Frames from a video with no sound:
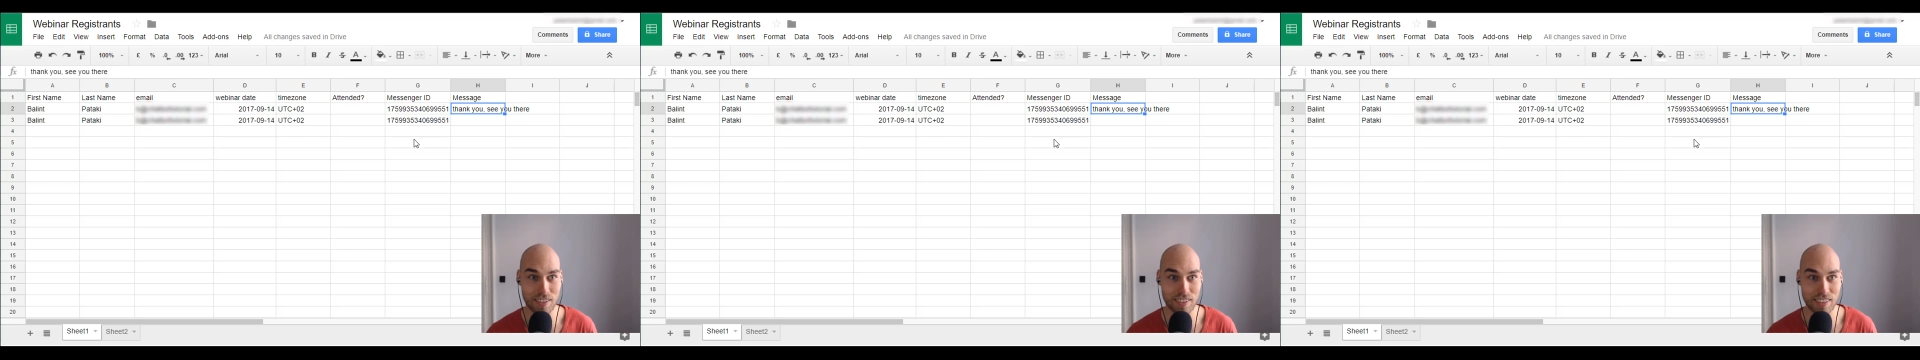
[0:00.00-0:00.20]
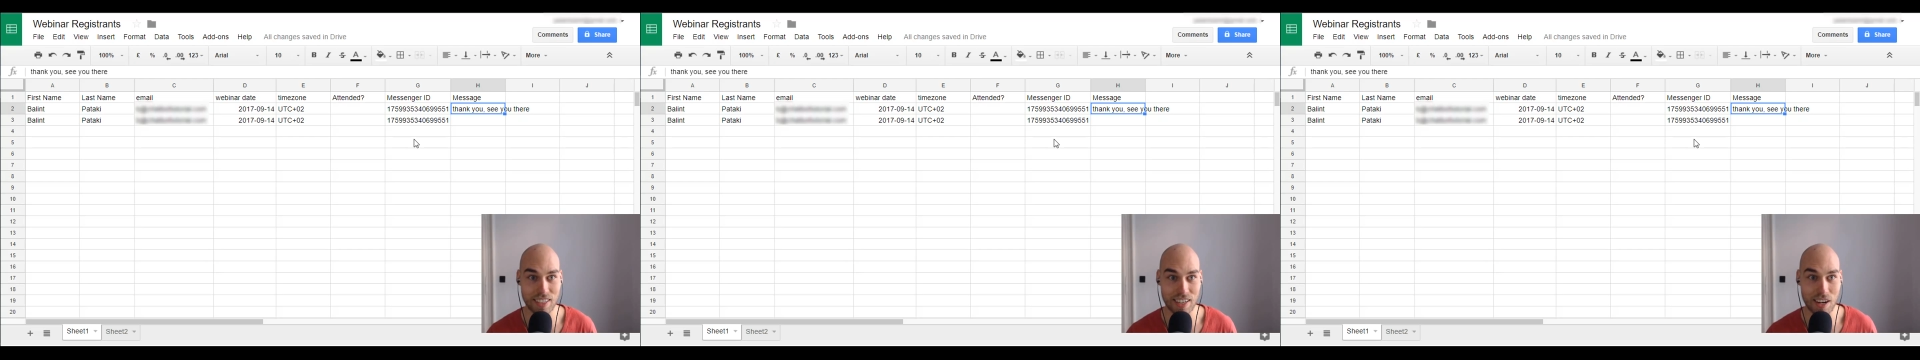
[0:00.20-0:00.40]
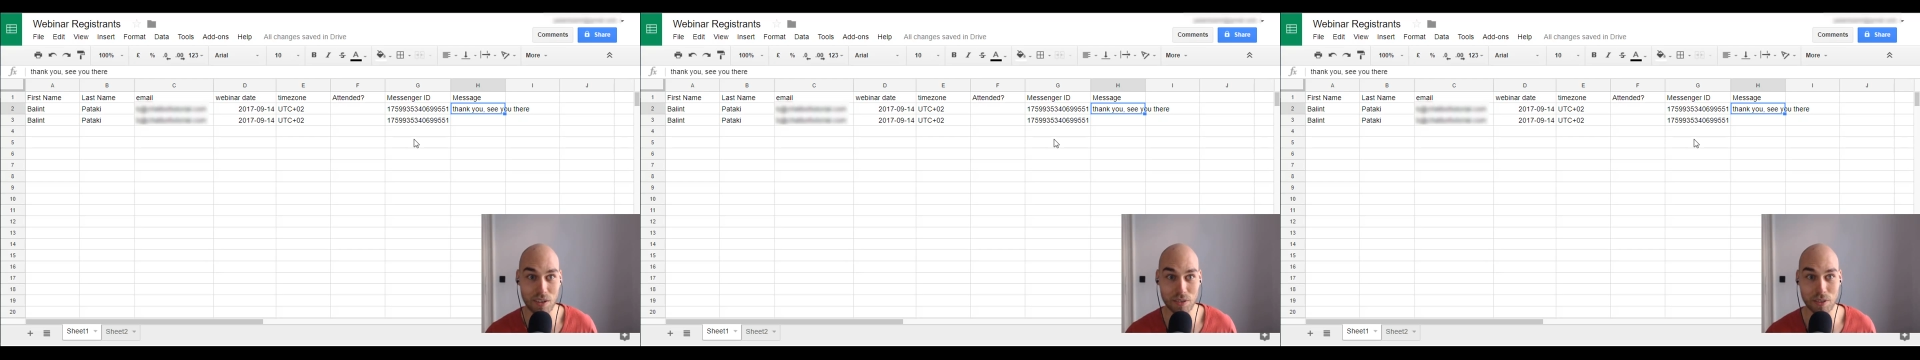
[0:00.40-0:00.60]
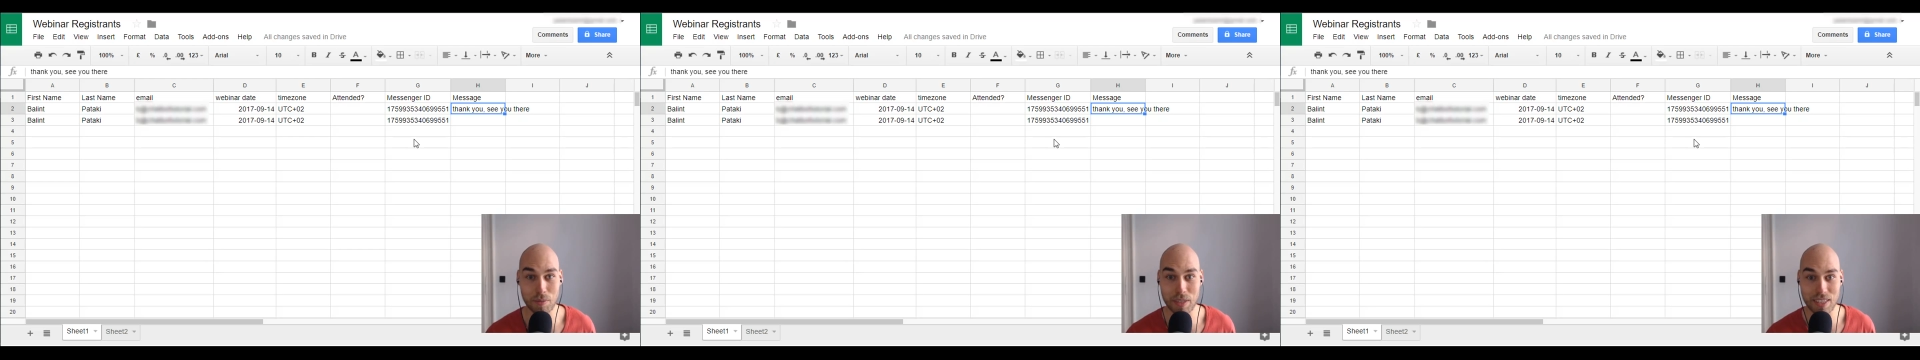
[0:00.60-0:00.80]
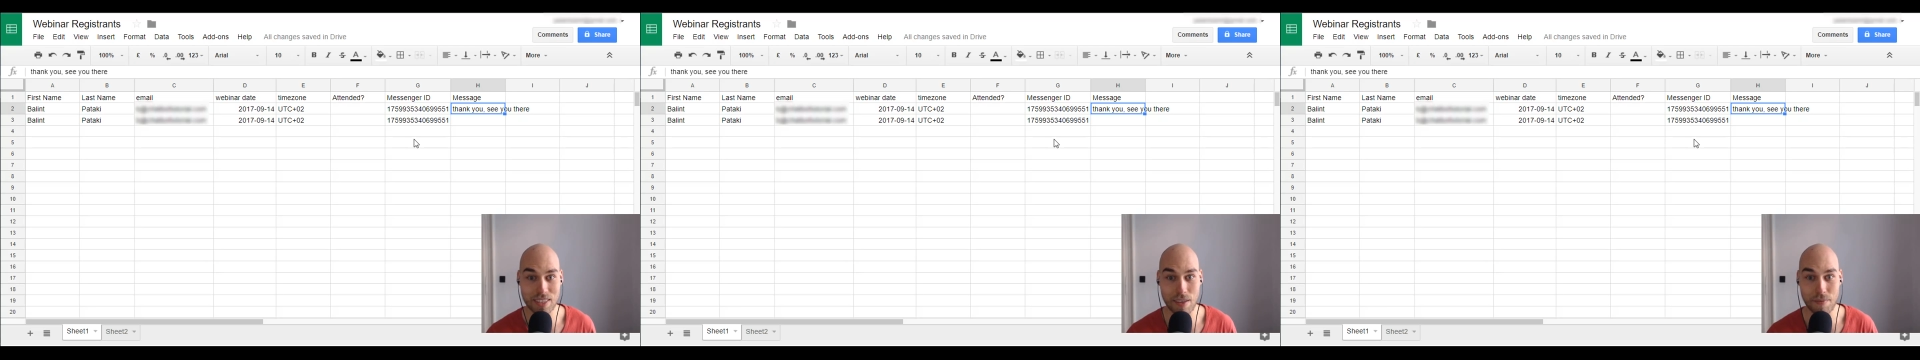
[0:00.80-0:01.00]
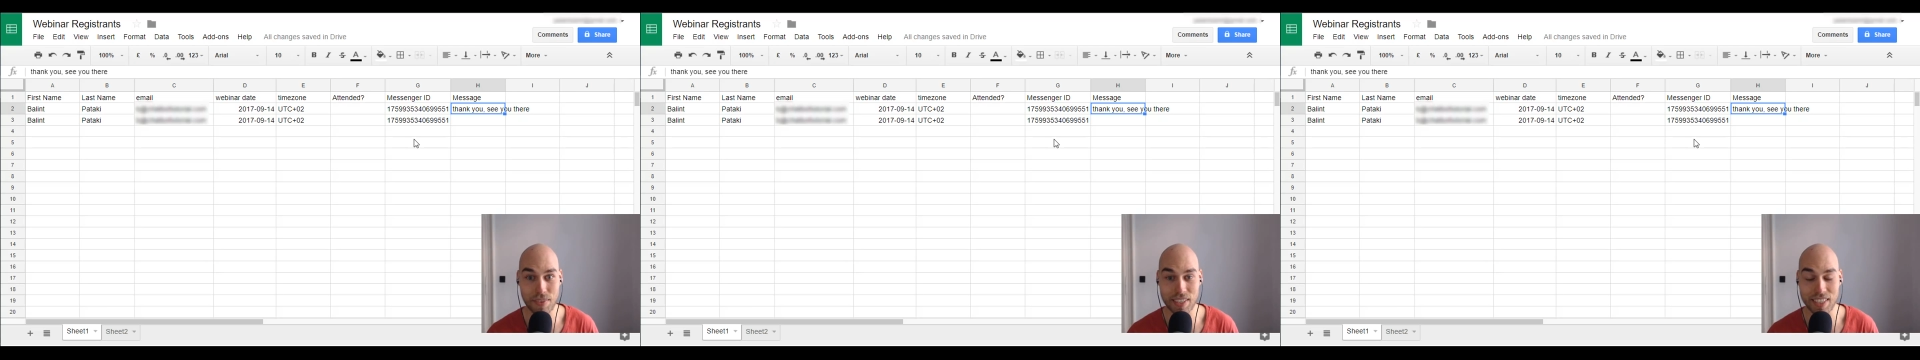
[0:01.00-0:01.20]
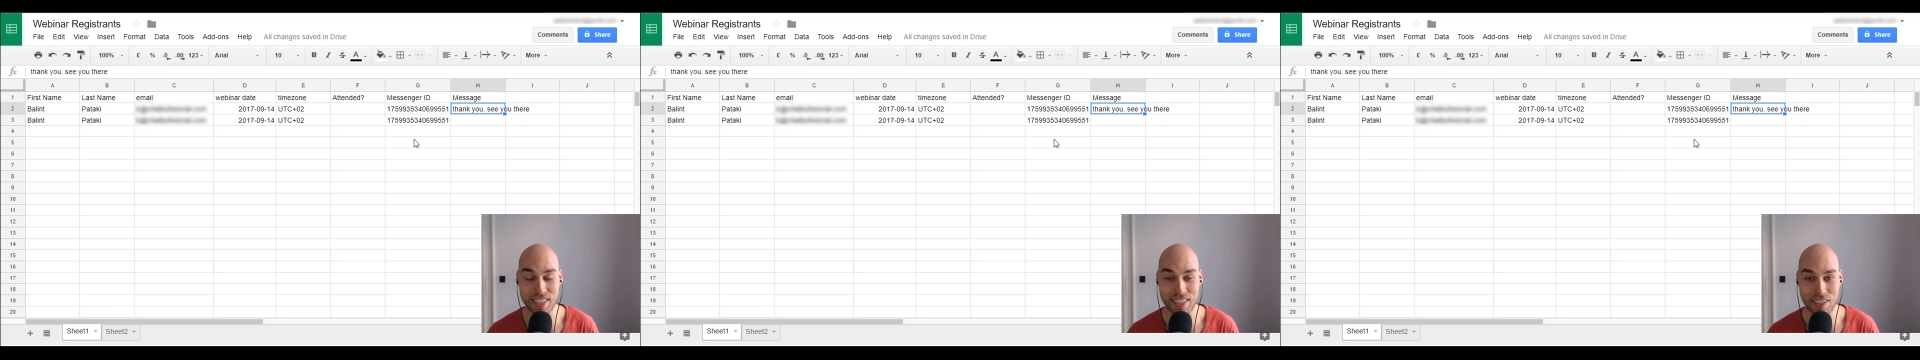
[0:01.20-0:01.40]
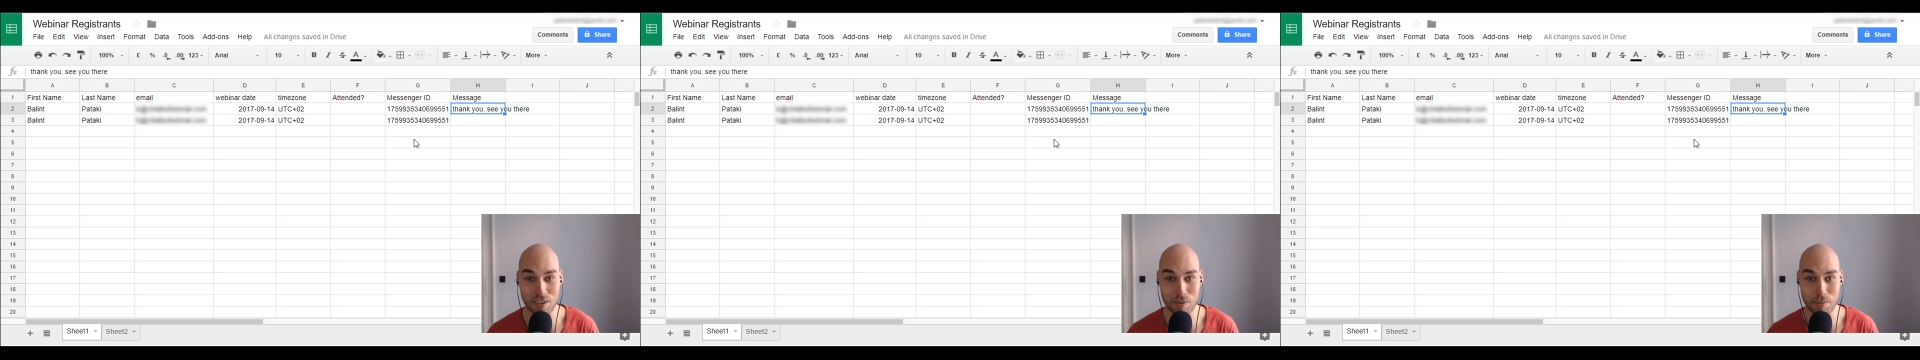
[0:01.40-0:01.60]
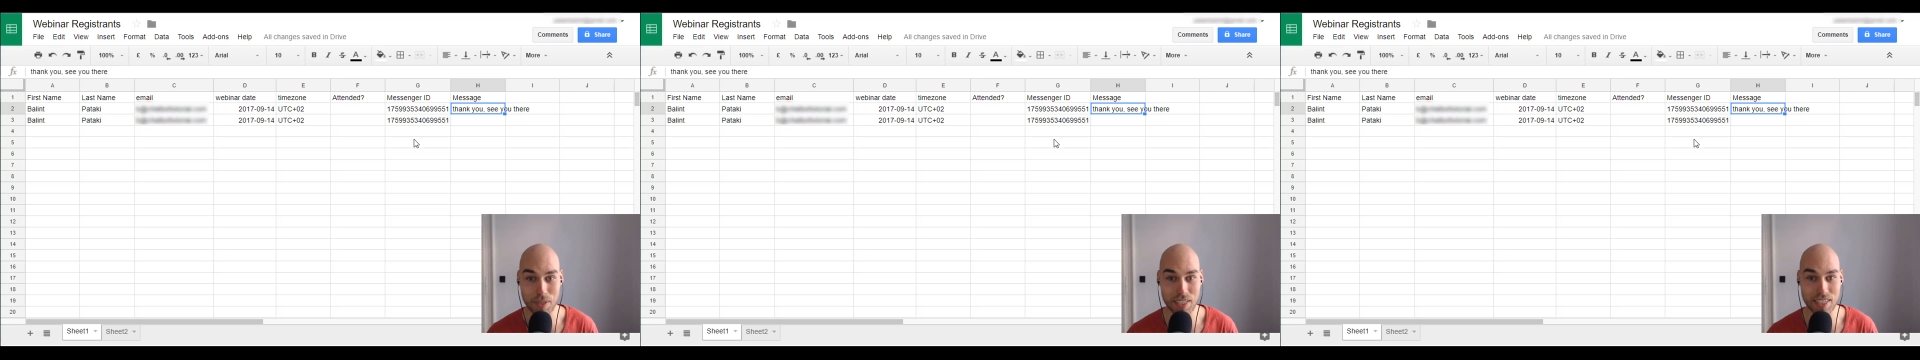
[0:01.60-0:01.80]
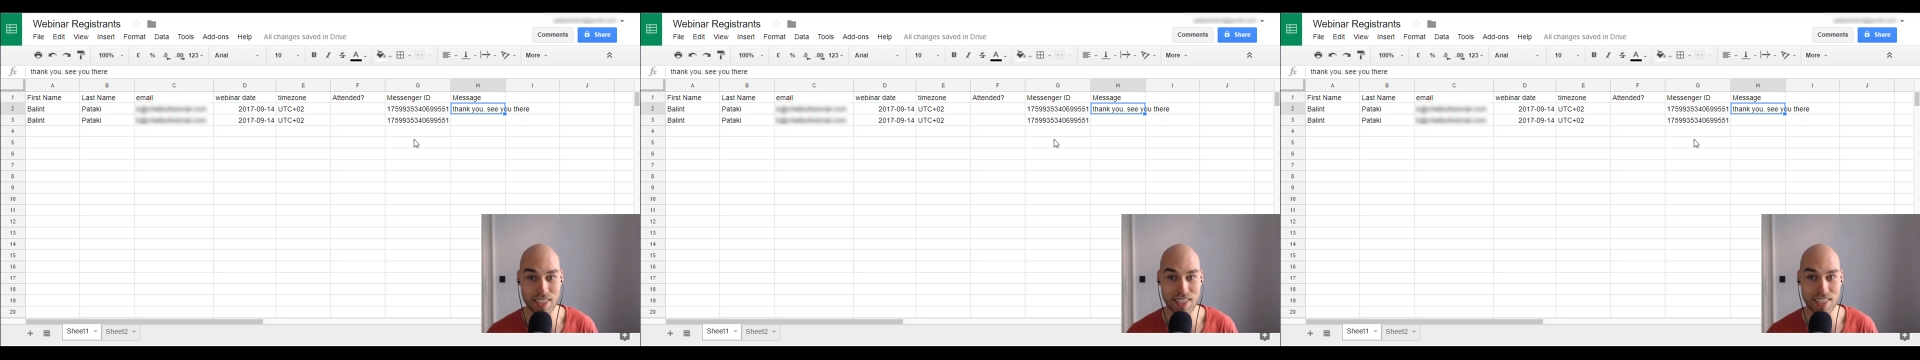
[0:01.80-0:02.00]
can automate something in your
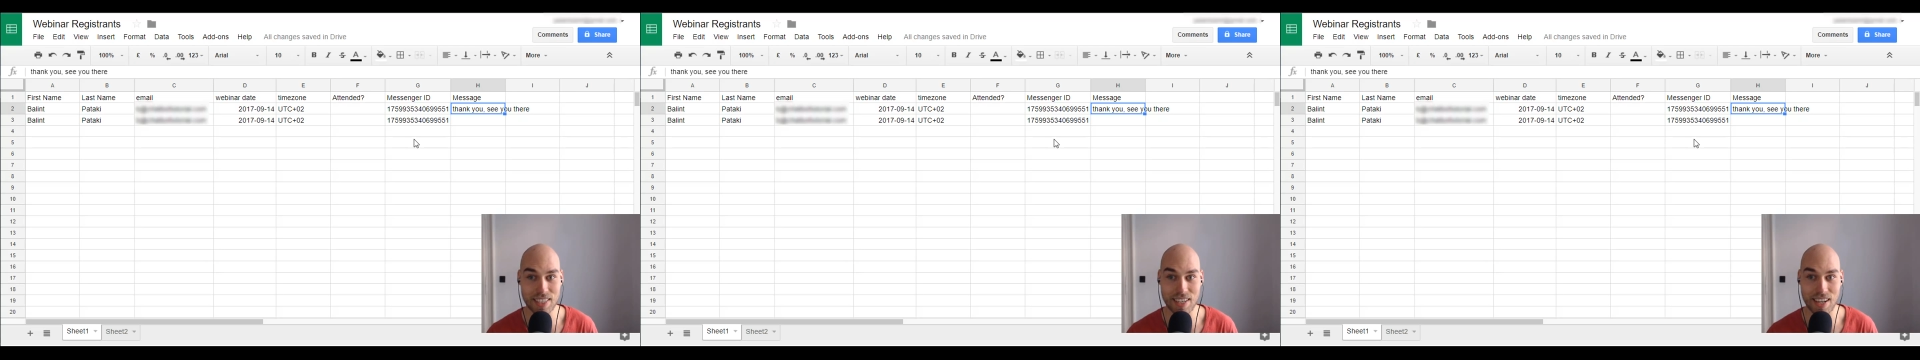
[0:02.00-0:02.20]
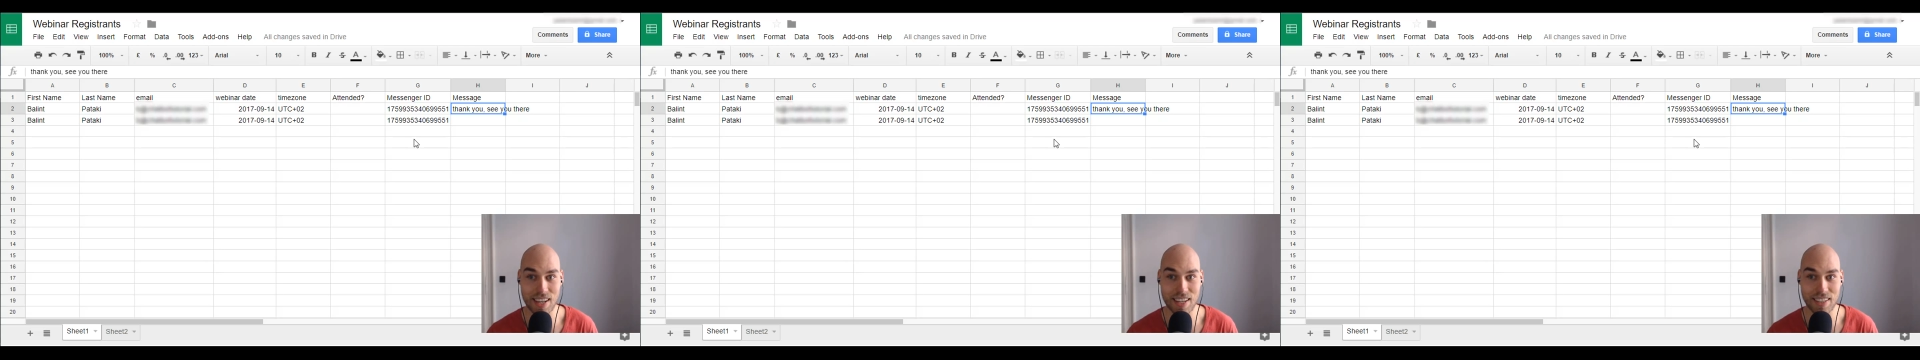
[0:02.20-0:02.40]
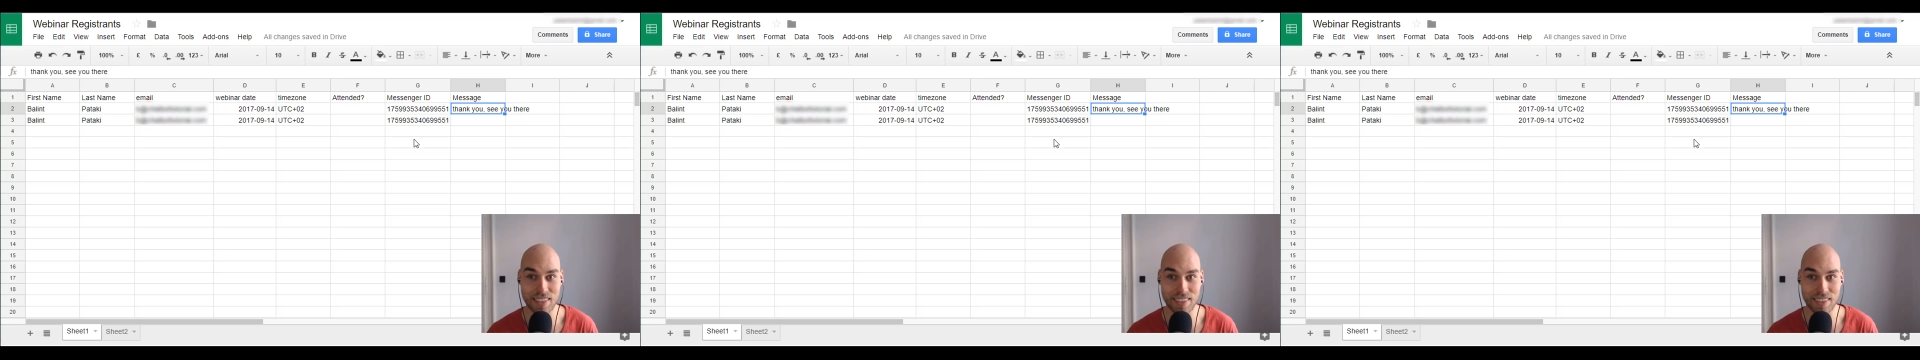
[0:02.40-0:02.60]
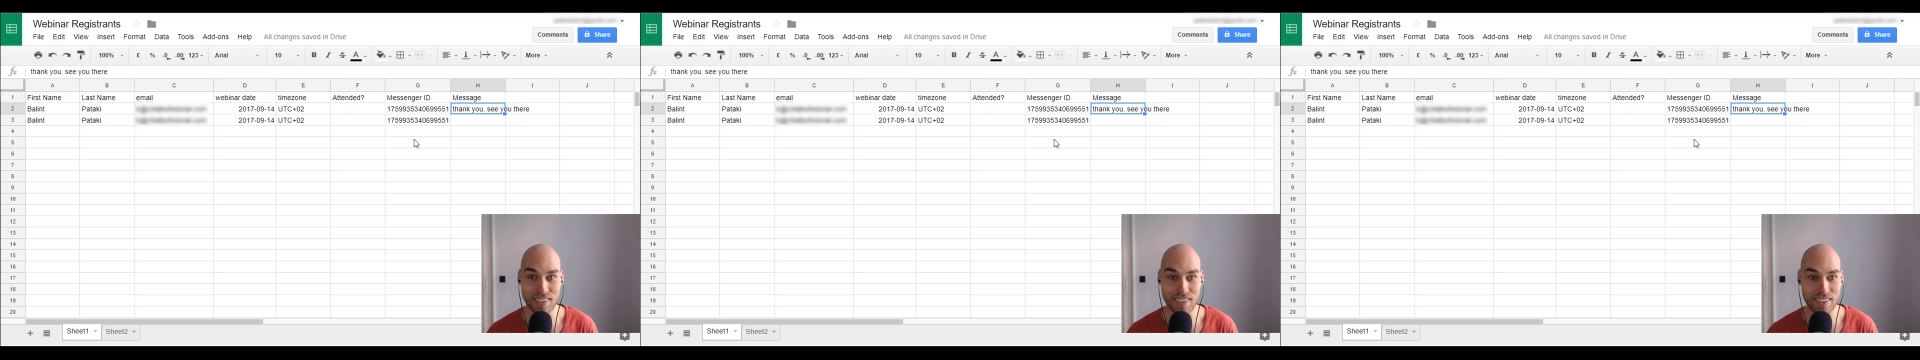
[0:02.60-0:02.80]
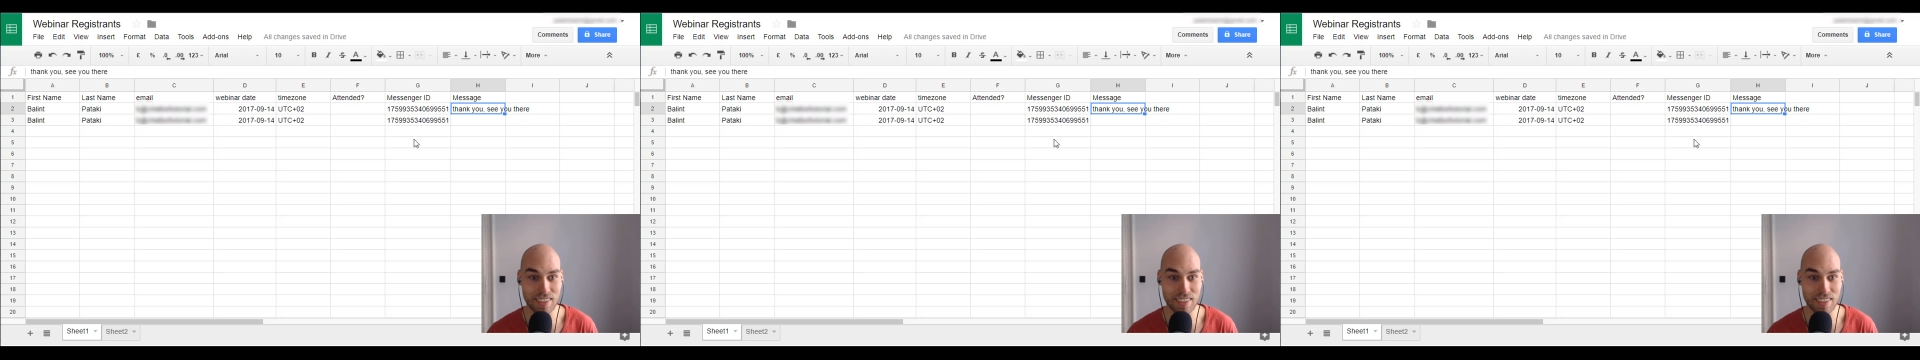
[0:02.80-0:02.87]
business and uh,